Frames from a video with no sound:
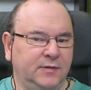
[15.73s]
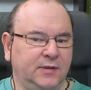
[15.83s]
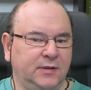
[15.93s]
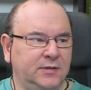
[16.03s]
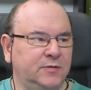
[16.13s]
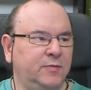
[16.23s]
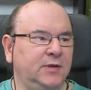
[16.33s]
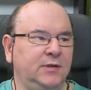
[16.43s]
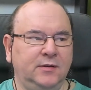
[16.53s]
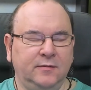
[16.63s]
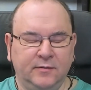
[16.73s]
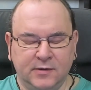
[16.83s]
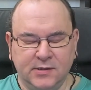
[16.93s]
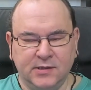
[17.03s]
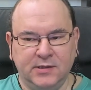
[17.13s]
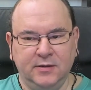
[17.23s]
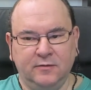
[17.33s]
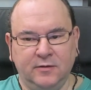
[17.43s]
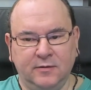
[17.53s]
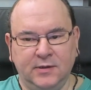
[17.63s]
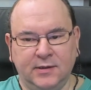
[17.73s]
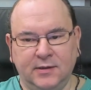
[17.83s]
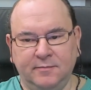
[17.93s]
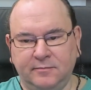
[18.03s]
HP 1650A.